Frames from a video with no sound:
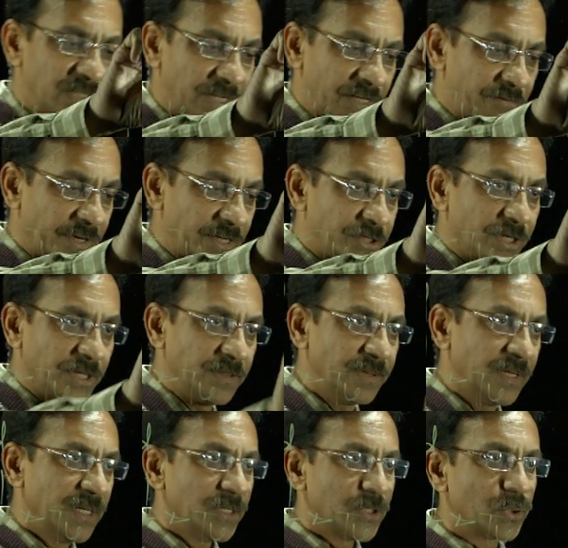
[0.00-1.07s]
equation,
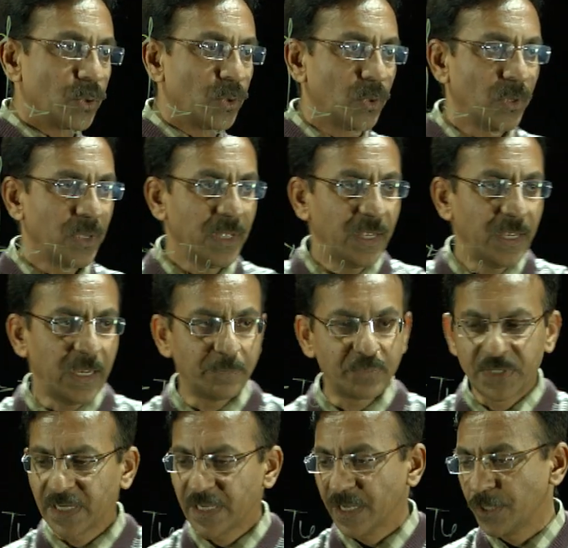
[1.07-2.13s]
so
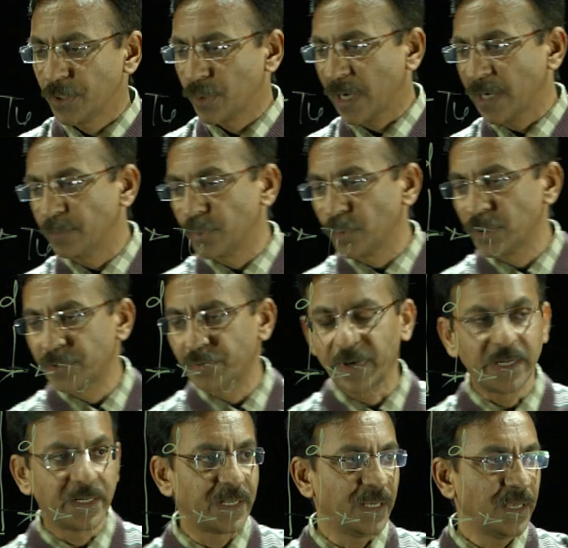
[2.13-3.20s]
FCK you can put
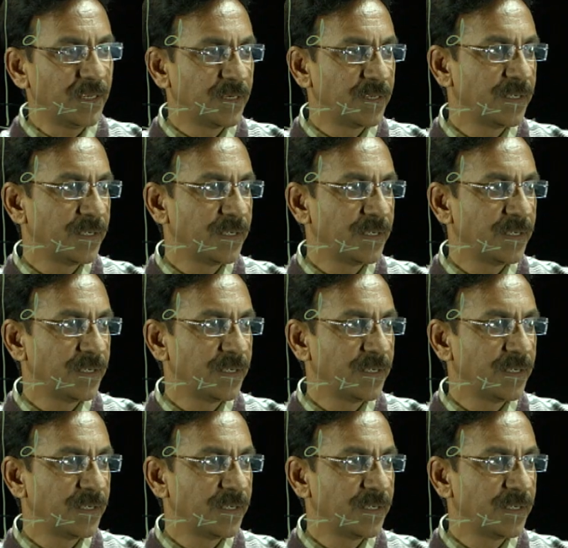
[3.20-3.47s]
20